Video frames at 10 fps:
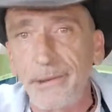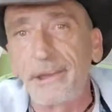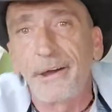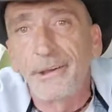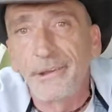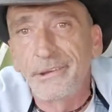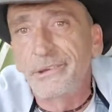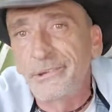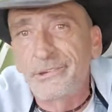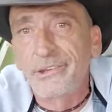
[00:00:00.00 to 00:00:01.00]

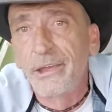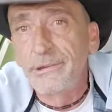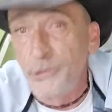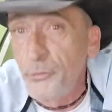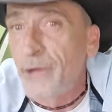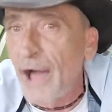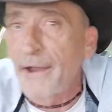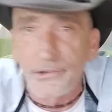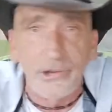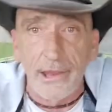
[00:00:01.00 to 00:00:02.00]
because you
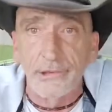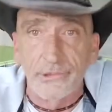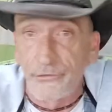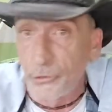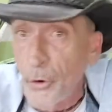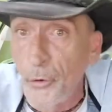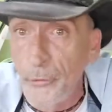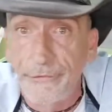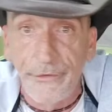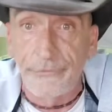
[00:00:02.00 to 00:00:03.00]
got a chance of your
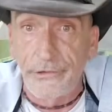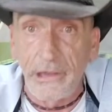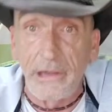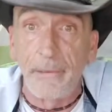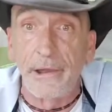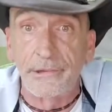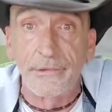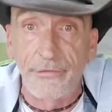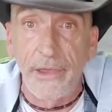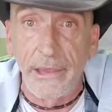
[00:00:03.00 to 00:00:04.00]
own 15
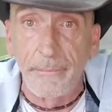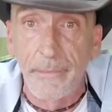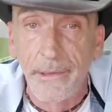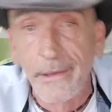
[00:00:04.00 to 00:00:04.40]
minutes of fame.